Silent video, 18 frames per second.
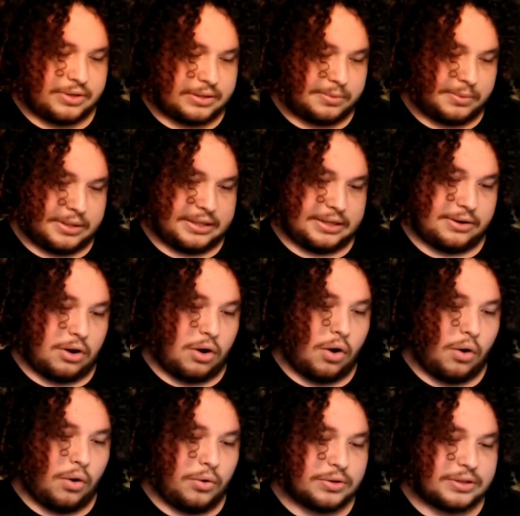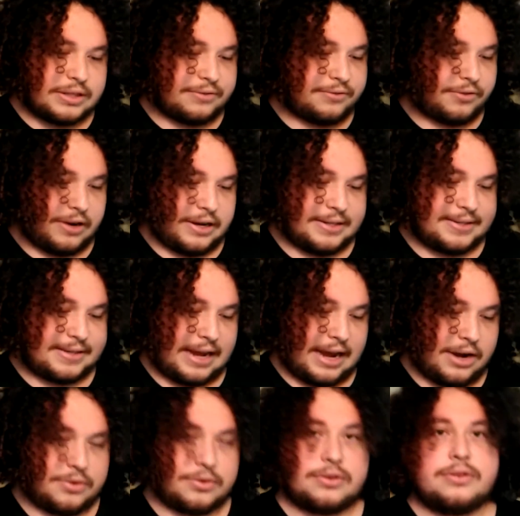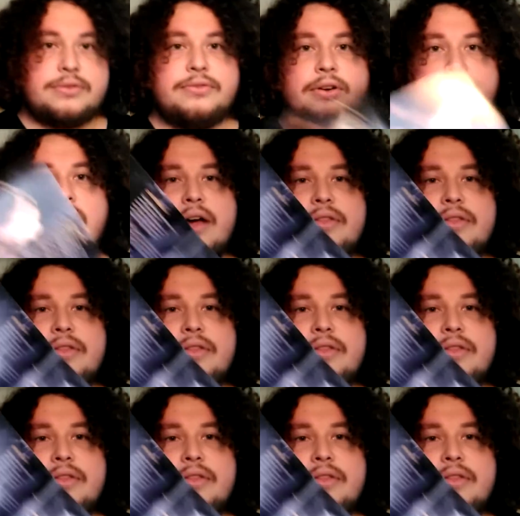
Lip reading: This was a whole different sound for